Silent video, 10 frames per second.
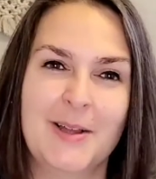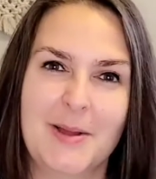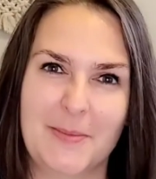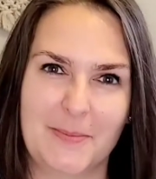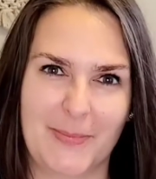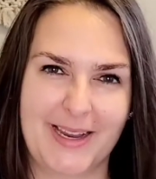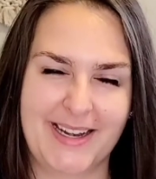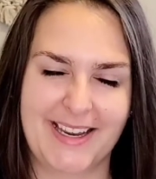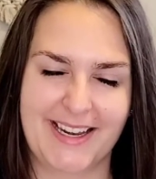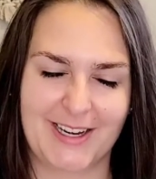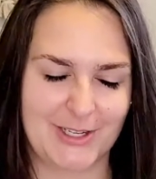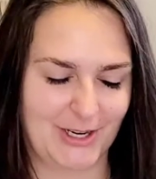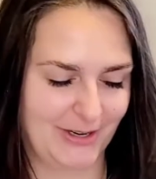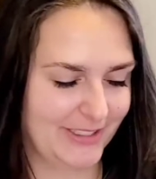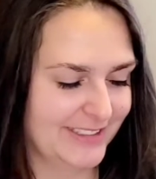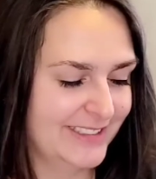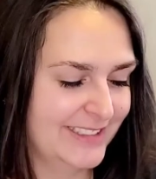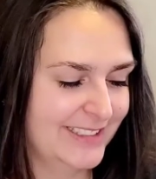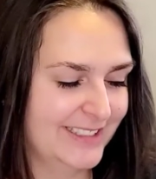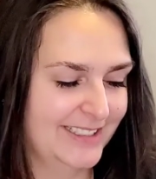my knitting journal
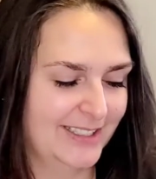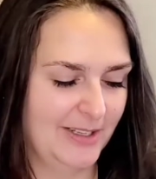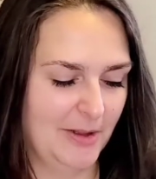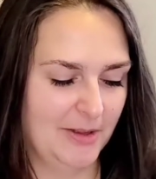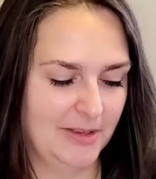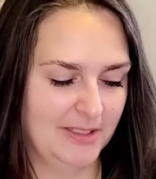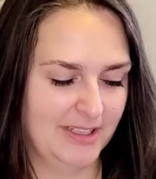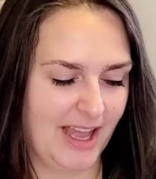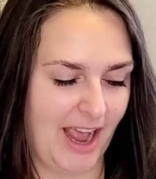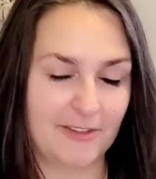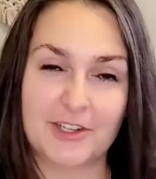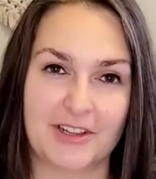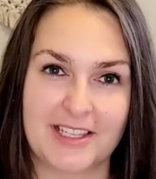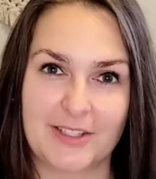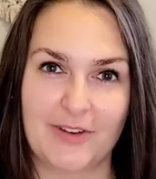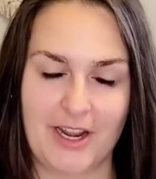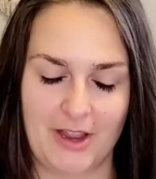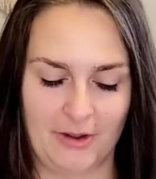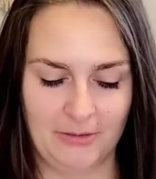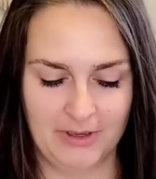after this video.